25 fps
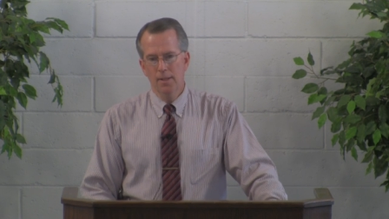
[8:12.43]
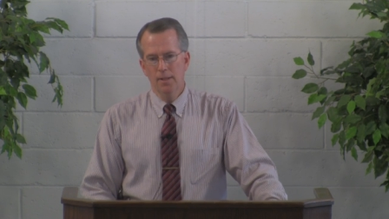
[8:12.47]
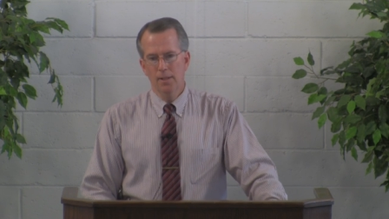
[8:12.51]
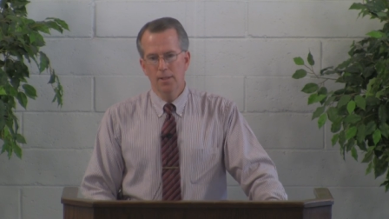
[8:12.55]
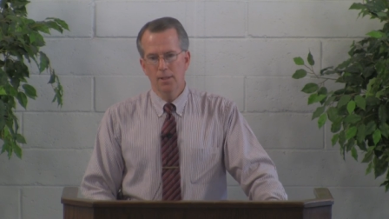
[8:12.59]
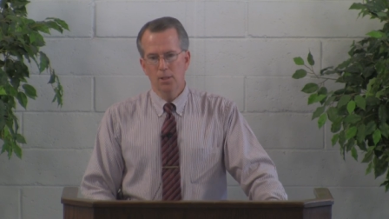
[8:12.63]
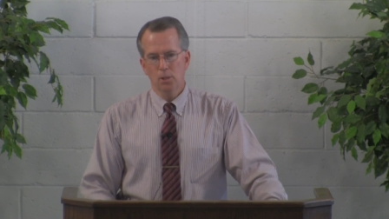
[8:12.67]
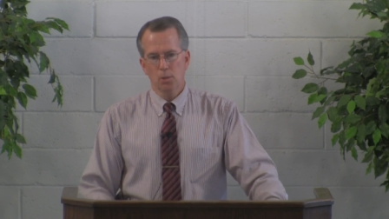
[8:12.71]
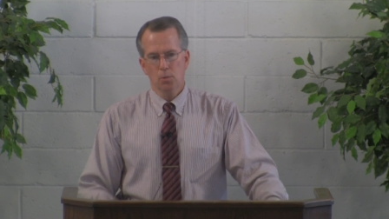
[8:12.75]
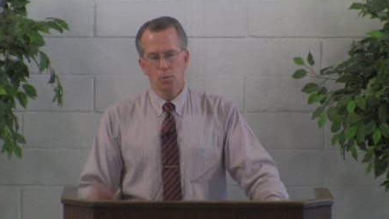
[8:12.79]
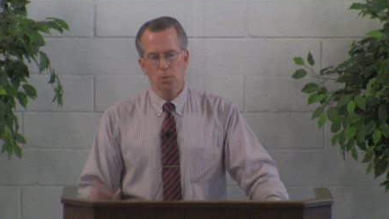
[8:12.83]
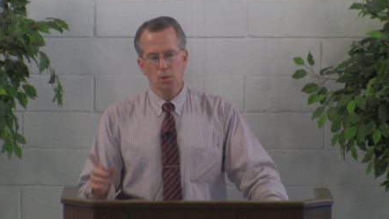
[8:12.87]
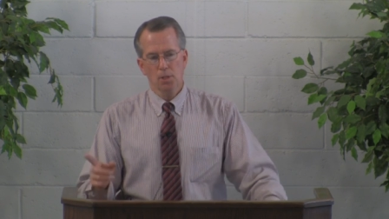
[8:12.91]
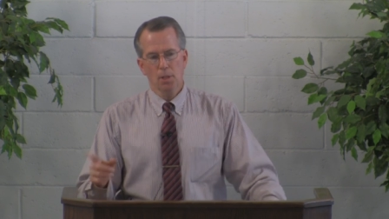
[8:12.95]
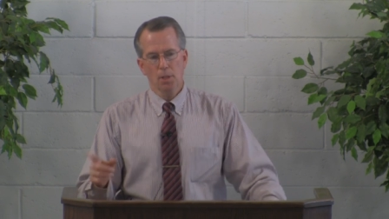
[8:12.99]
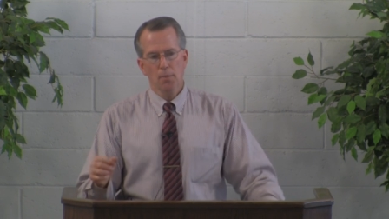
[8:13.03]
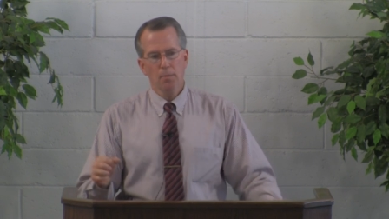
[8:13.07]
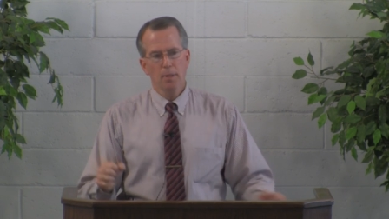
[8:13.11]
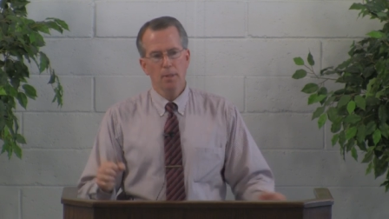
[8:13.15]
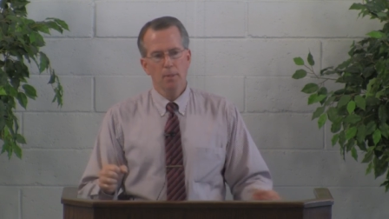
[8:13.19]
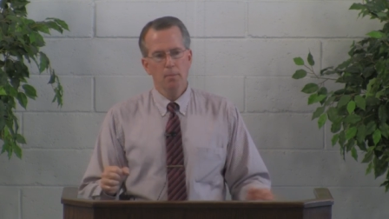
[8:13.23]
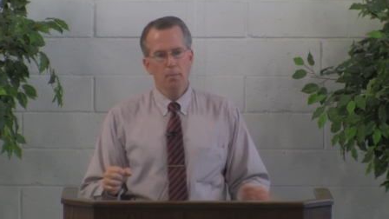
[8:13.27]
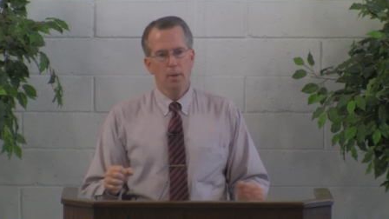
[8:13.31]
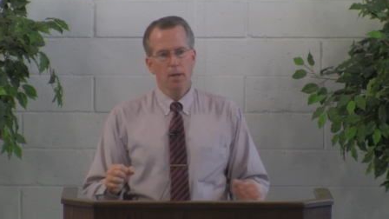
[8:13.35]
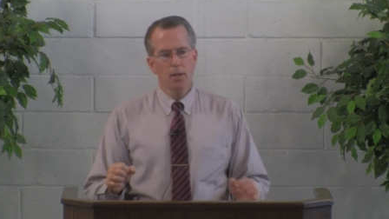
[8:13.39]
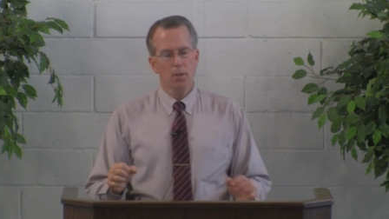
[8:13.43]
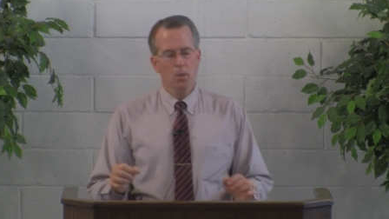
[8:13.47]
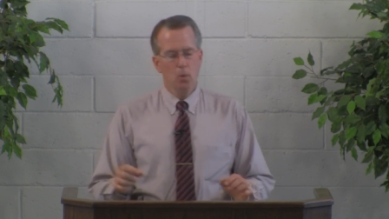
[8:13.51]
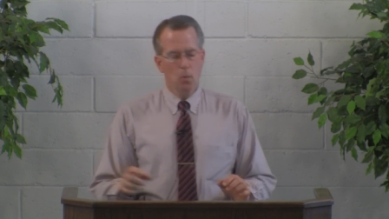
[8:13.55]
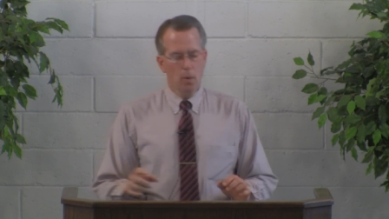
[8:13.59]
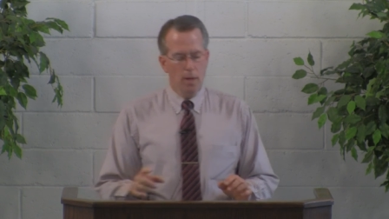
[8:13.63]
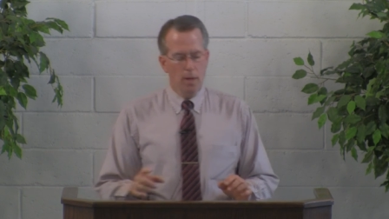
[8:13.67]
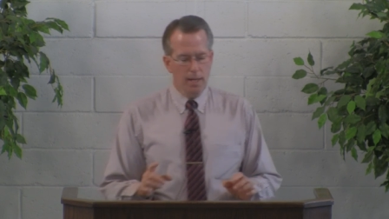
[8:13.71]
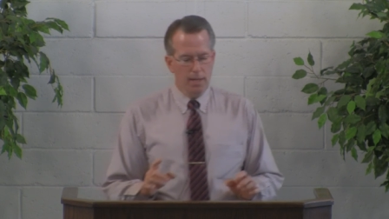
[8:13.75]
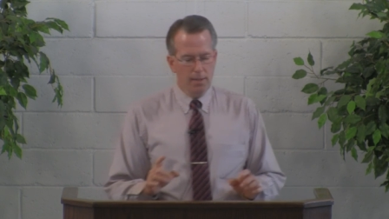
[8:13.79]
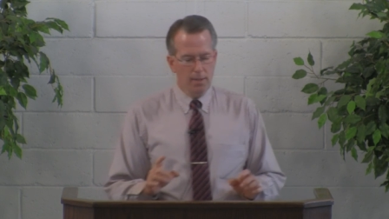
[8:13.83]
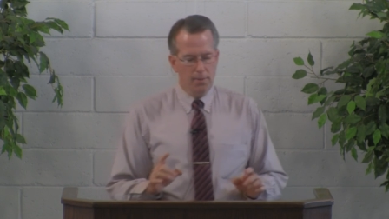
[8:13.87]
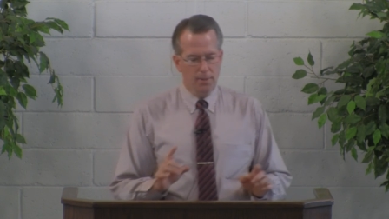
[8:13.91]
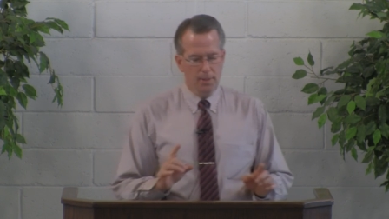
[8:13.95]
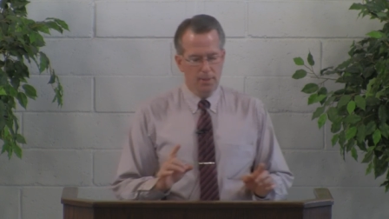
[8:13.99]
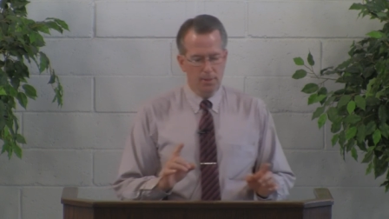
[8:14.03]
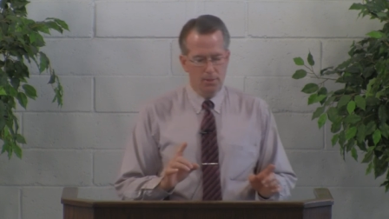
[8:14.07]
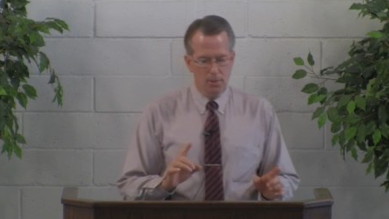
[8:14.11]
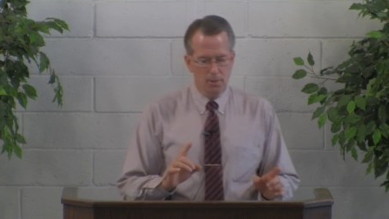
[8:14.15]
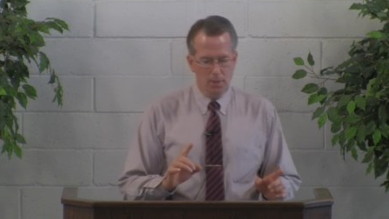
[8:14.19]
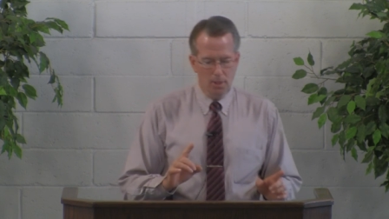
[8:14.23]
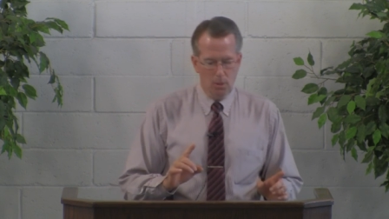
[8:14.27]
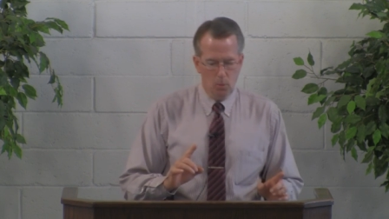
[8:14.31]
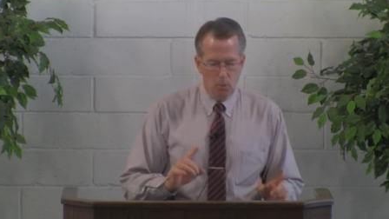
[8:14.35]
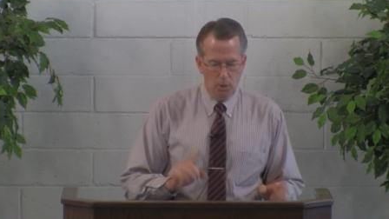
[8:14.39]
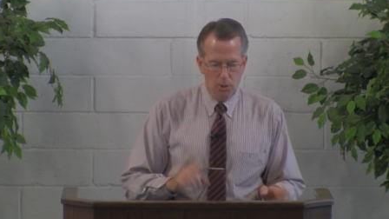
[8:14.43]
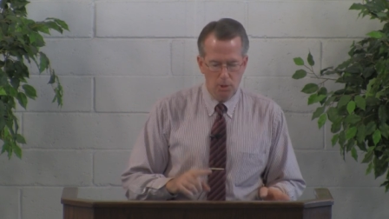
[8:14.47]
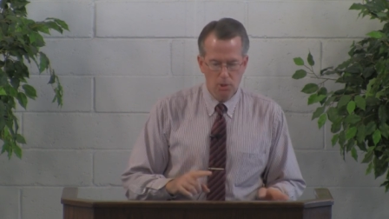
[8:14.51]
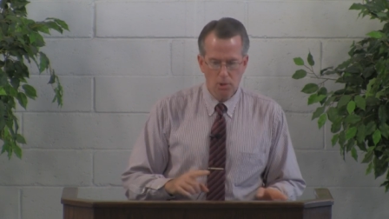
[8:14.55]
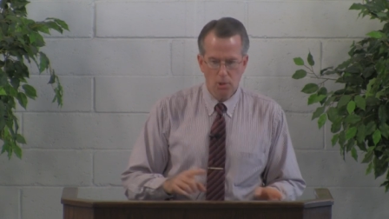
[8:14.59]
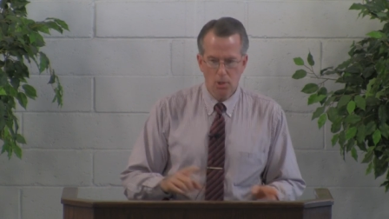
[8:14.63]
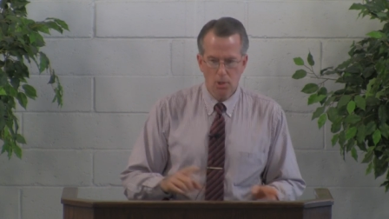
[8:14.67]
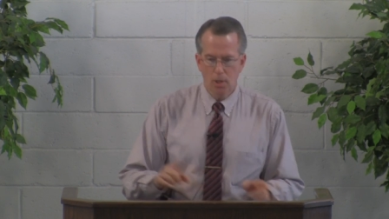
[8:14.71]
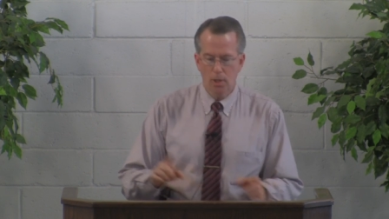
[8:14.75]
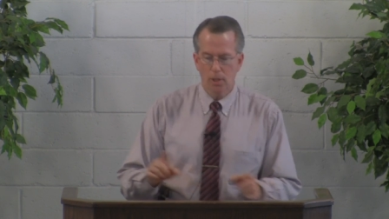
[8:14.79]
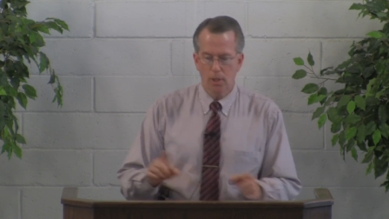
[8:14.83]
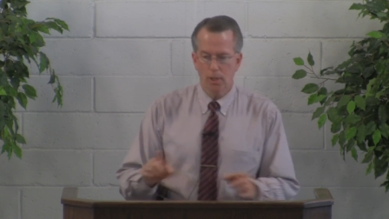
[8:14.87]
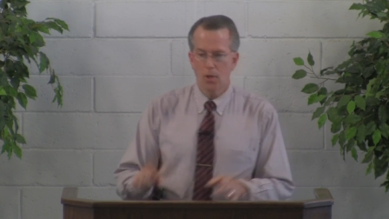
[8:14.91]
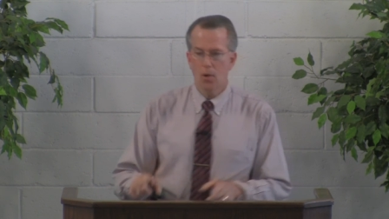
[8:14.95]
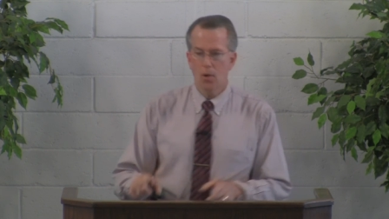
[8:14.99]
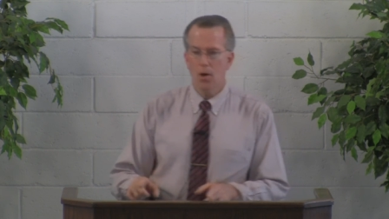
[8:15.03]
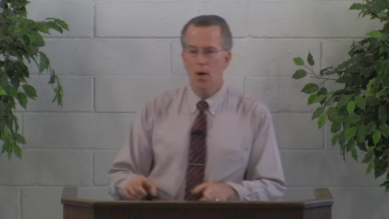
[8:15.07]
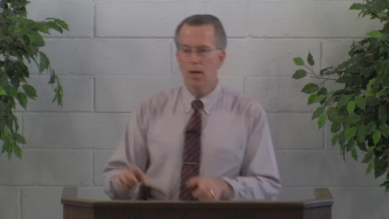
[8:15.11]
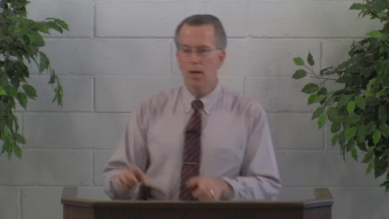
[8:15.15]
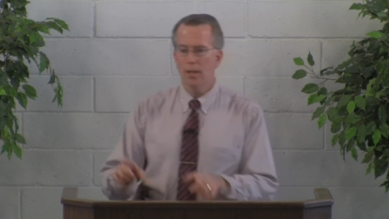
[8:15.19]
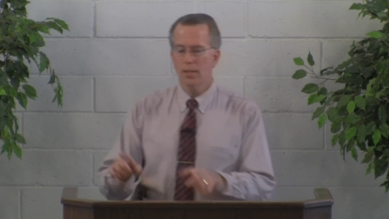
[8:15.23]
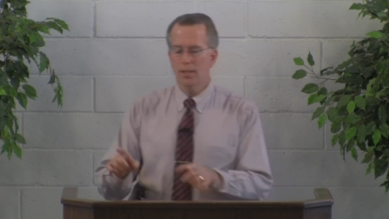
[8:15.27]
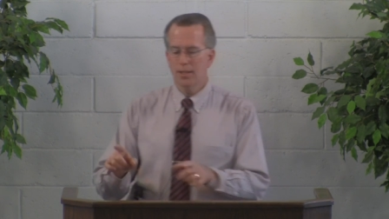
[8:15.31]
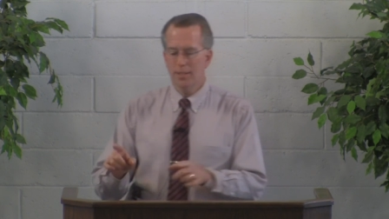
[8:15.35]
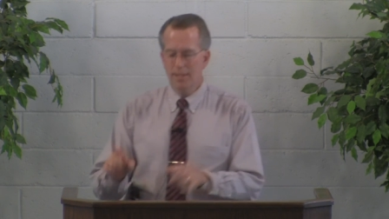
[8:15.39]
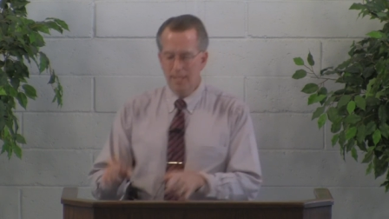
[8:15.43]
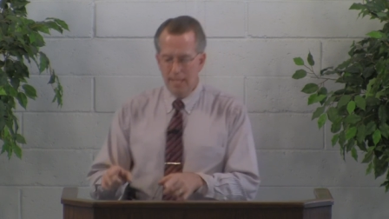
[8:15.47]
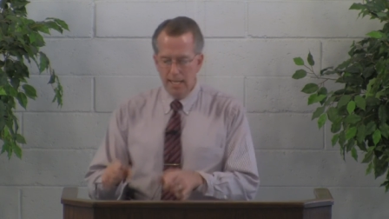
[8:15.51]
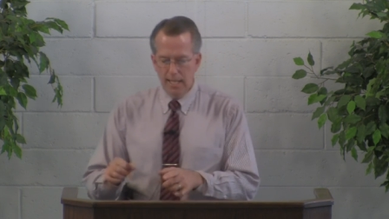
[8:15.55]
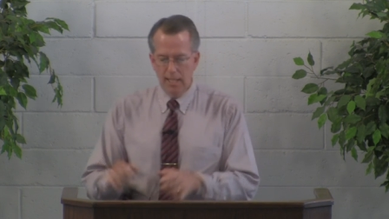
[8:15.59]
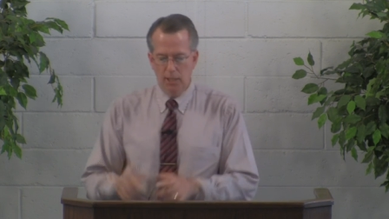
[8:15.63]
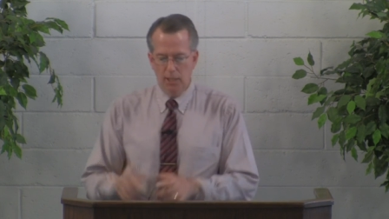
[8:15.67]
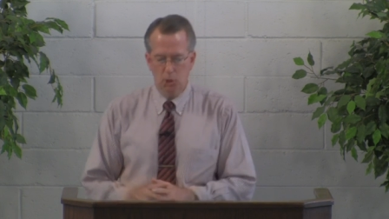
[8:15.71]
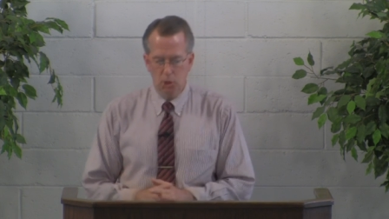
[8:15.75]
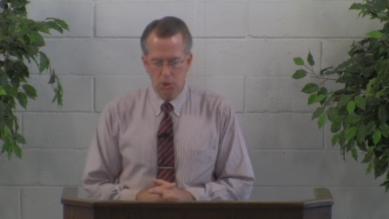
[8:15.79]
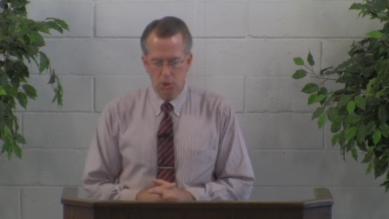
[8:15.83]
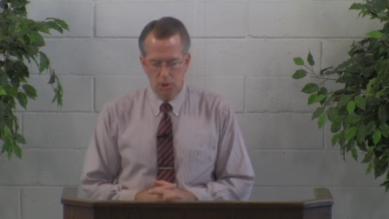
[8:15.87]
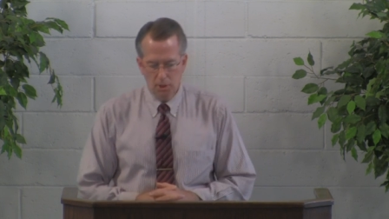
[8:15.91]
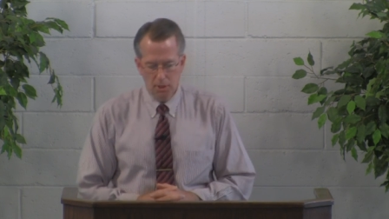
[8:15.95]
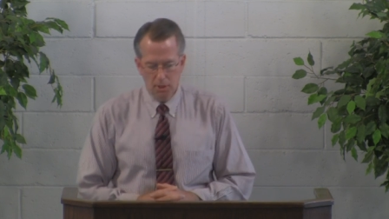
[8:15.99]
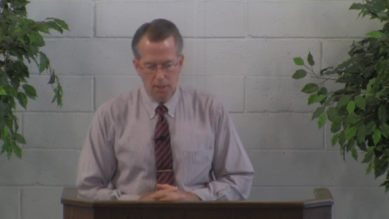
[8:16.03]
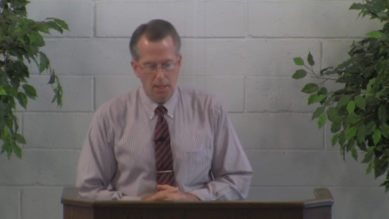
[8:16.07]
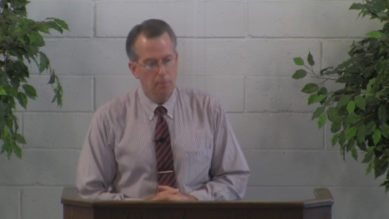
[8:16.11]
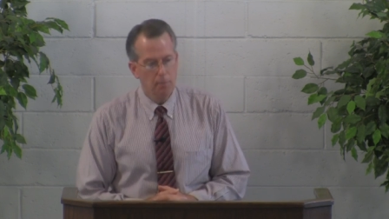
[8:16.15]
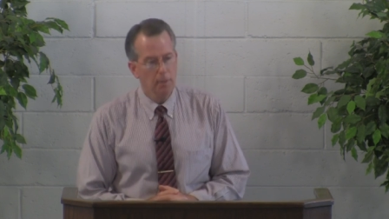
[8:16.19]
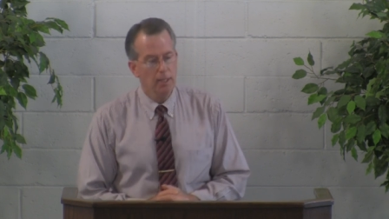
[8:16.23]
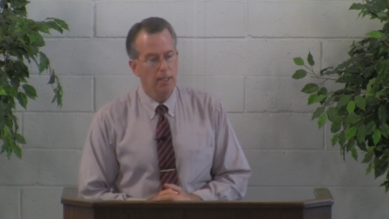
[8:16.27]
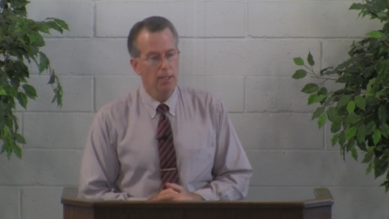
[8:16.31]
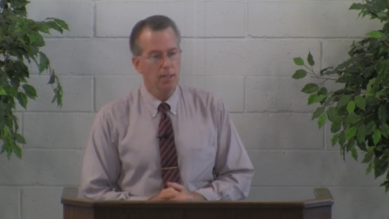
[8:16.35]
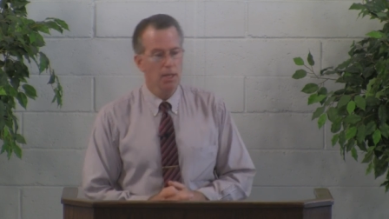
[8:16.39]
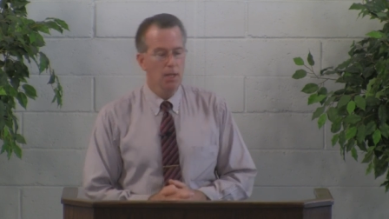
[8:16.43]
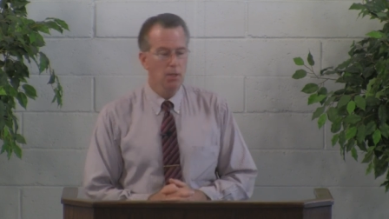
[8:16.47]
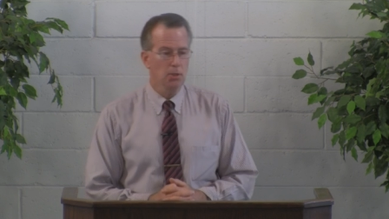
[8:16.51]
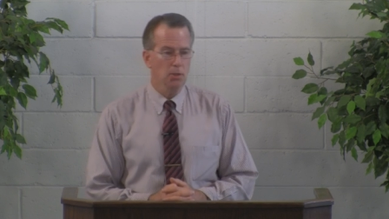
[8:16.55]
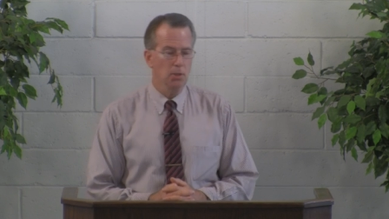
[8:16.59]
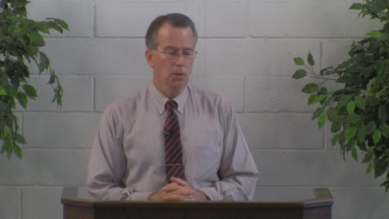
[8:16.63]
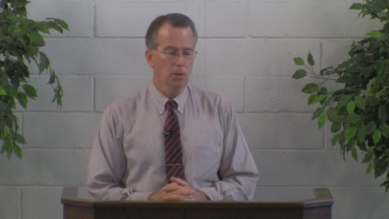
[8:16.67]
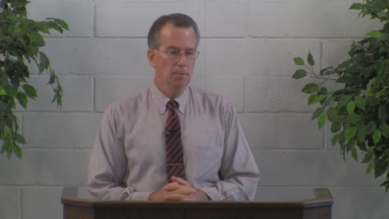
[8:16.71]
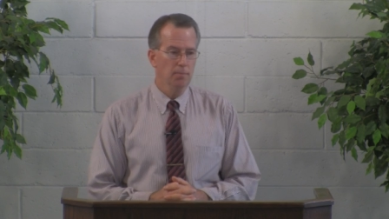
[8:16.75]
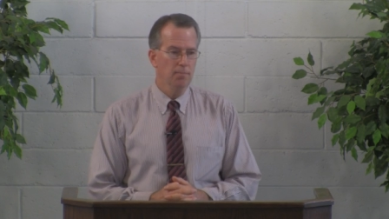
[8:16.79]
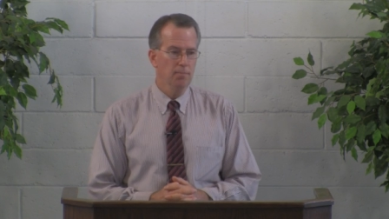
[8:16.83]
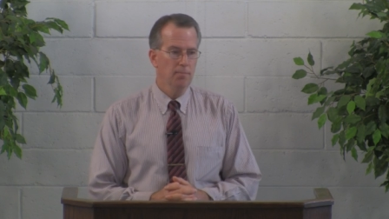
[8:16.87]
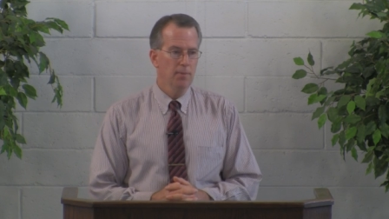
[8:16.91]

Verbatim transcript: This was something, by the way, that we saw God teach Nebuchadnezzar,